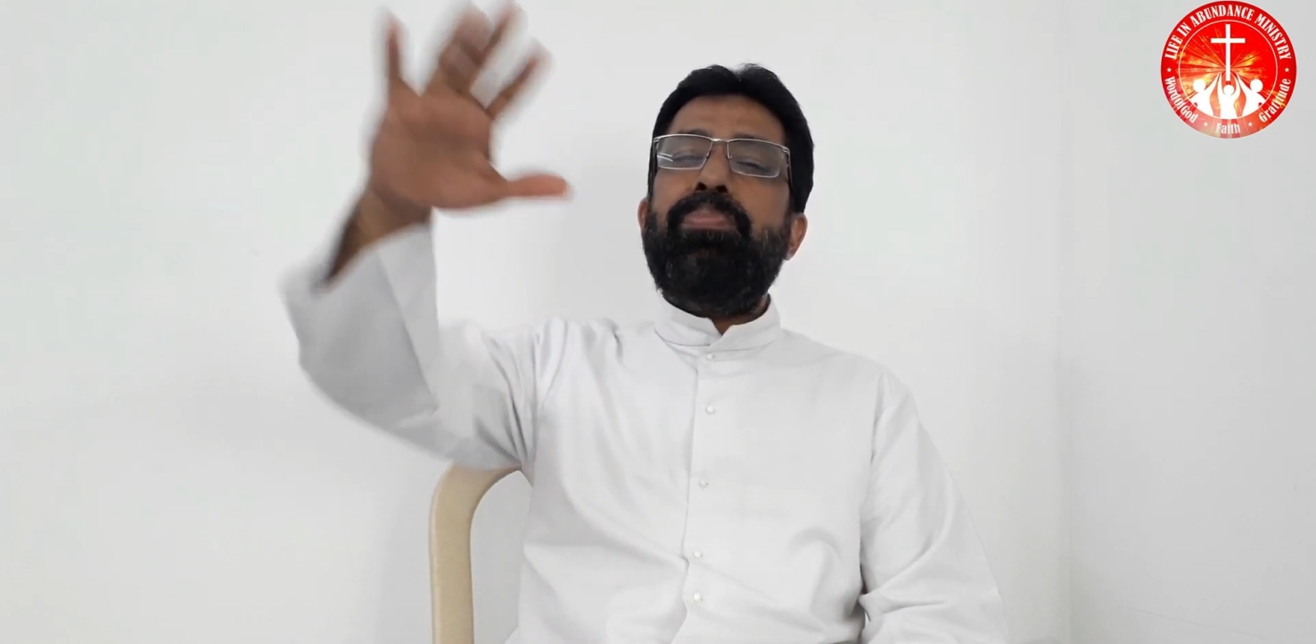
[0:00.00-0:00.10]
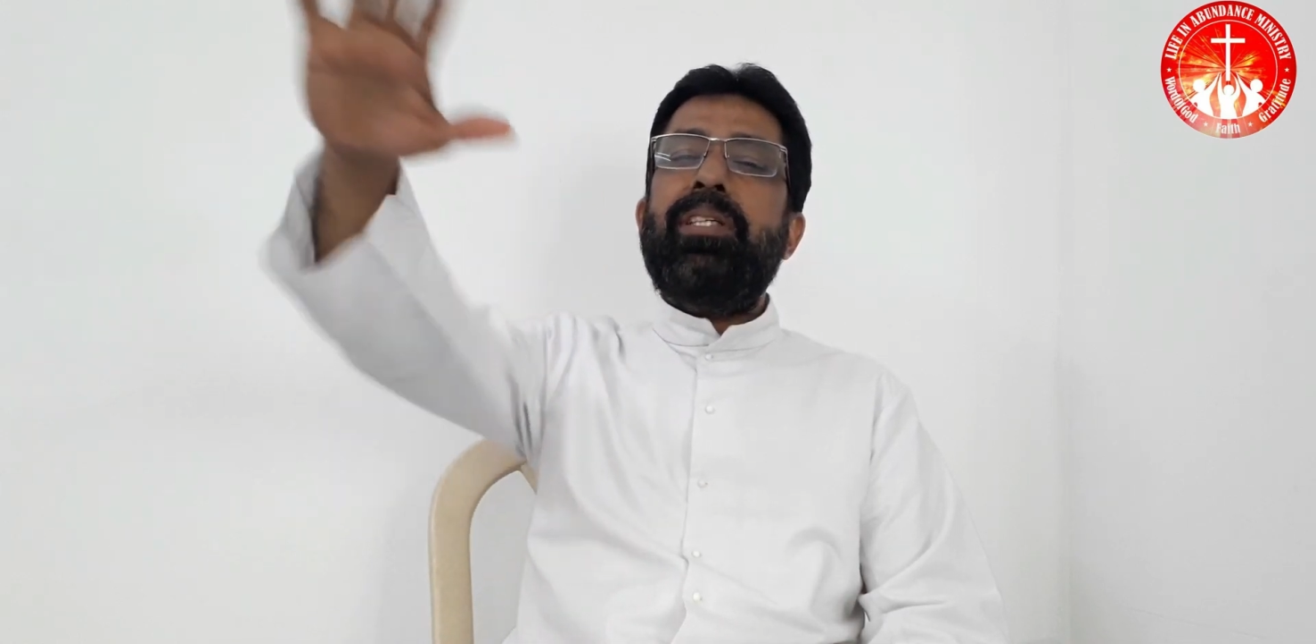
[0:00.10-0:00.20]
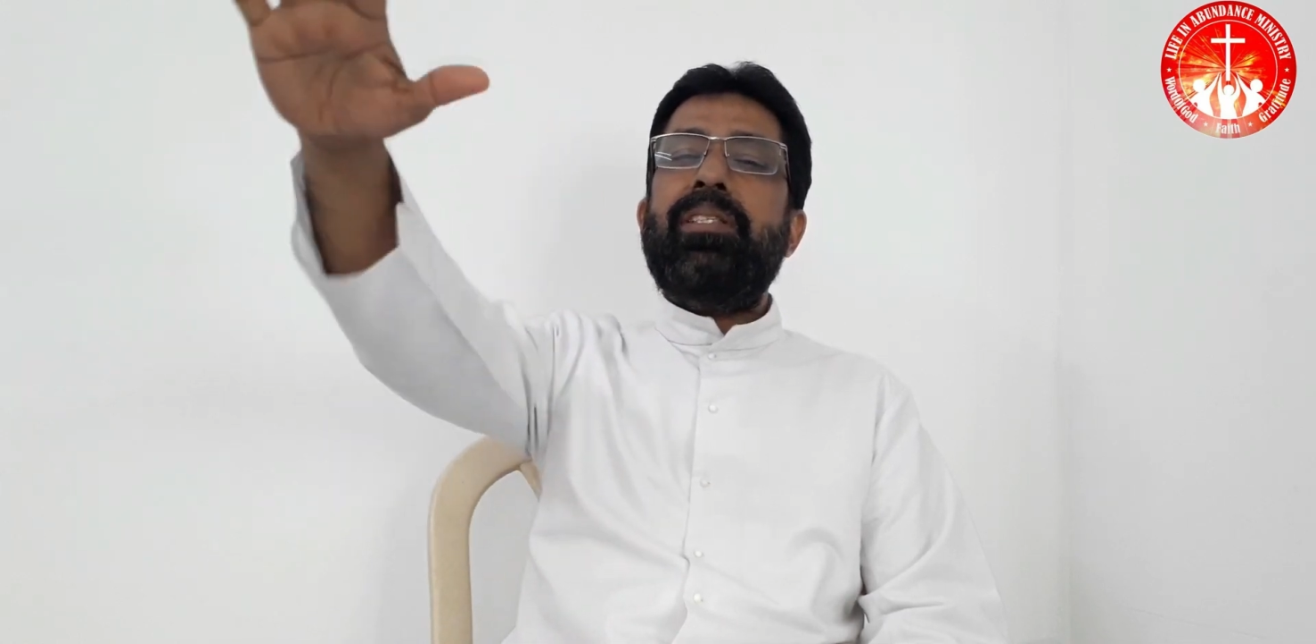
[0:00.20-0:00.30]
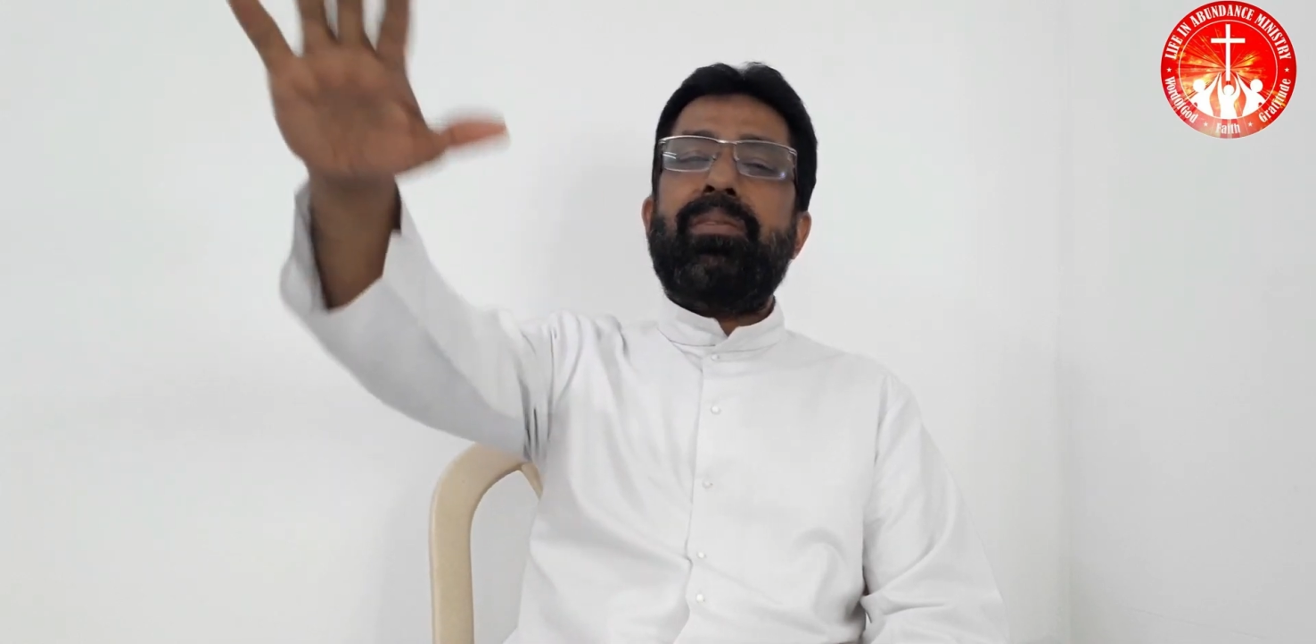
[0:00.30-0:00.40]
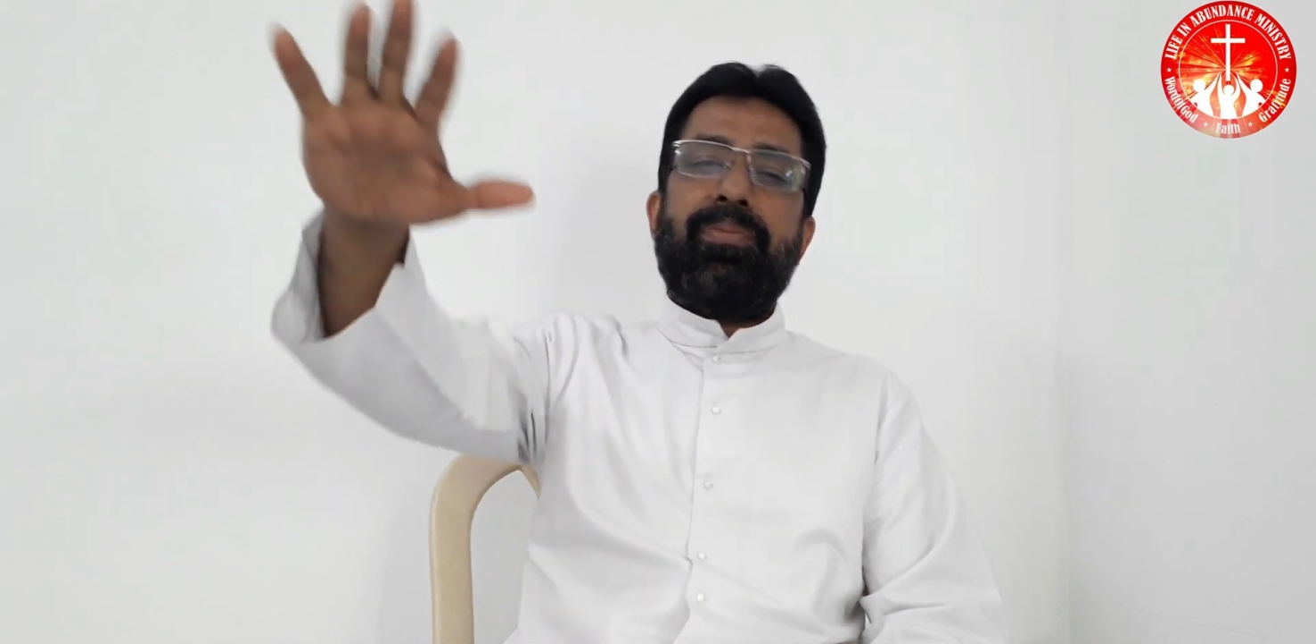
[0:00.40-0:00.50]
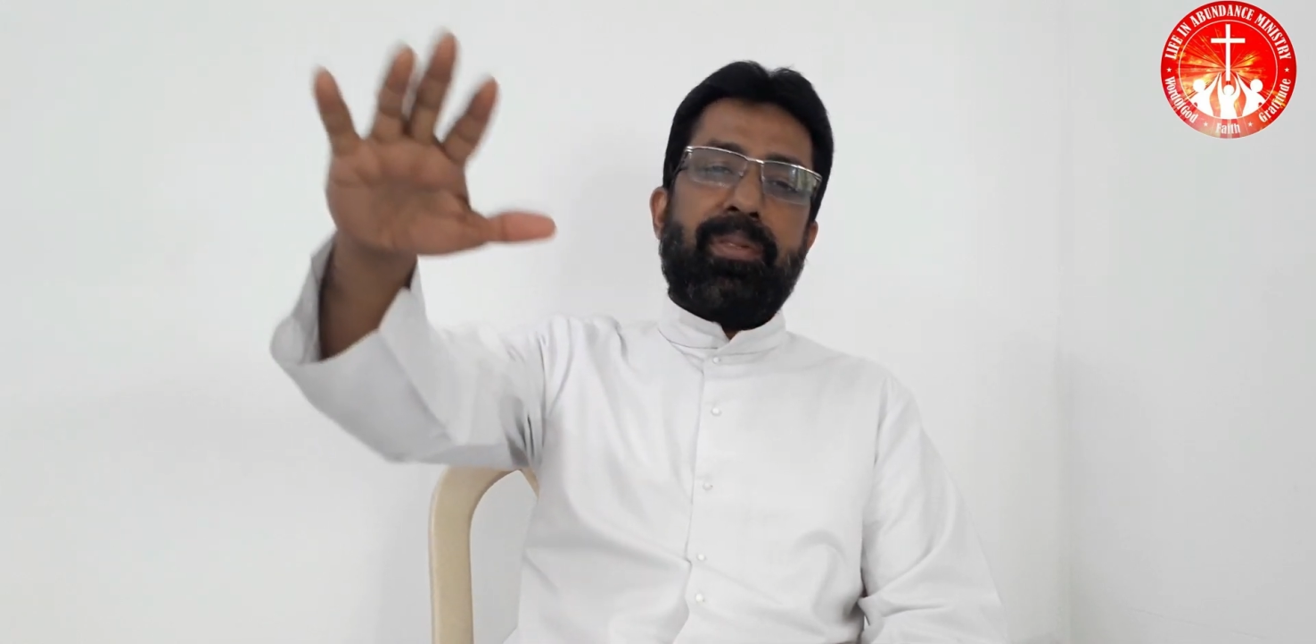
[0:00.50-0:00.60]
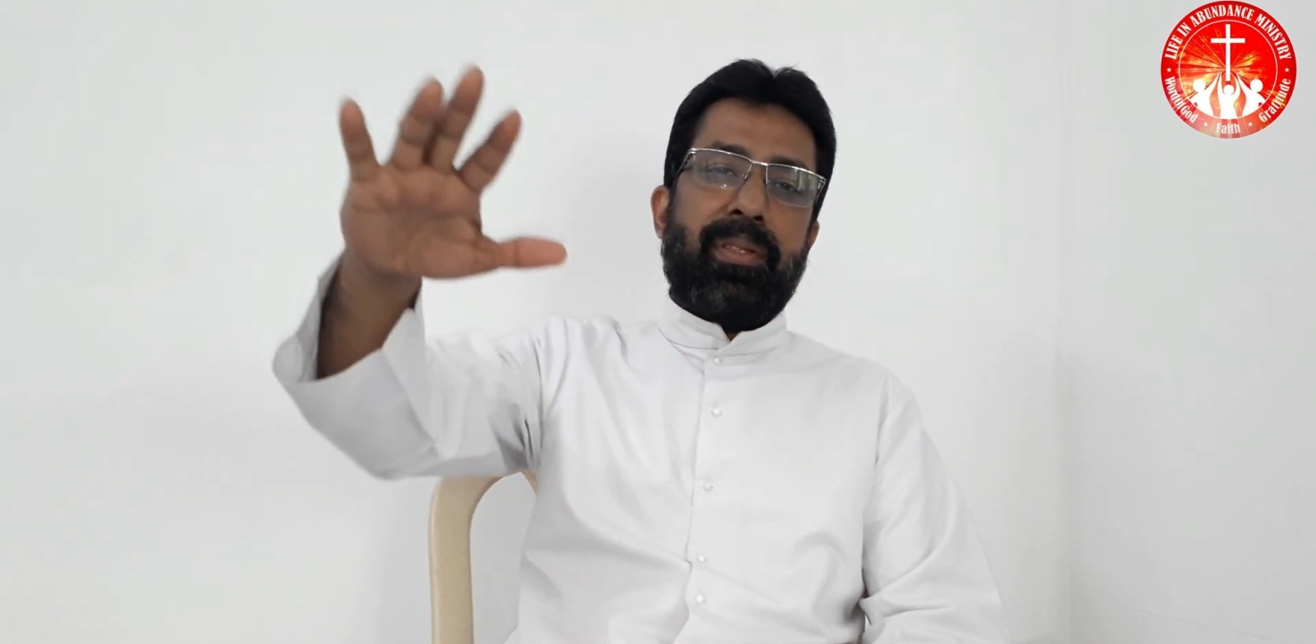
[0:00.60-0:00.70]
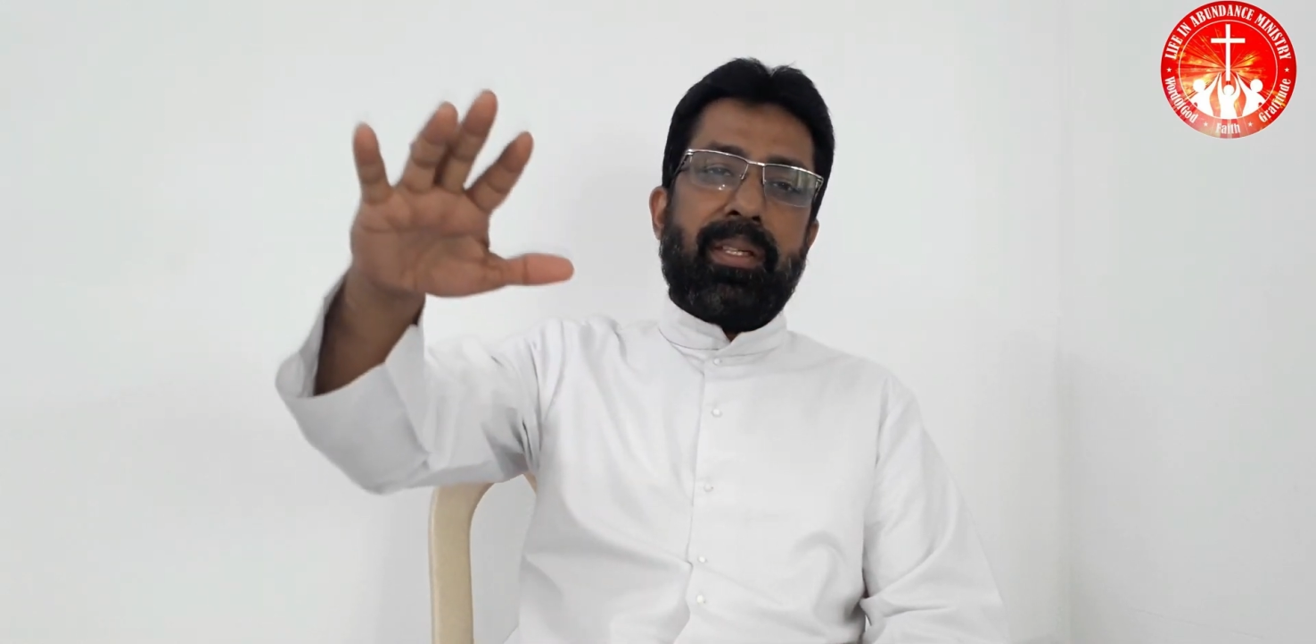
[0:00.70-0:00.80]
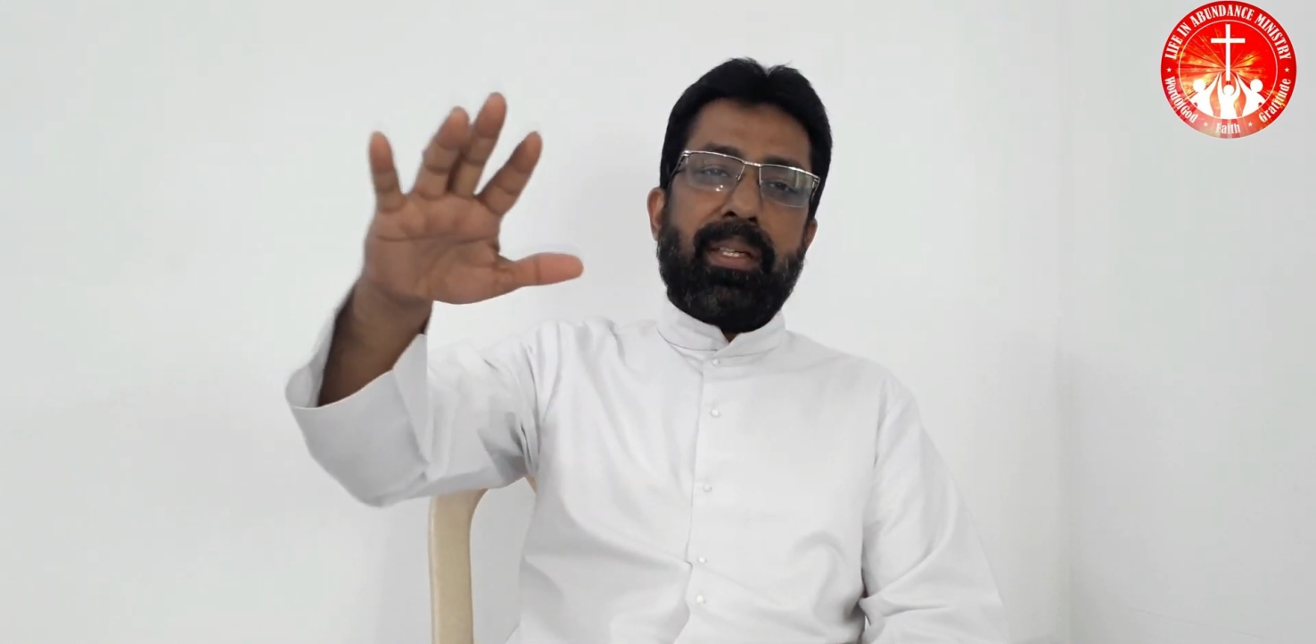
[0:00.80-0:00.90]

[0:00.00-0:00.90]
peaceful,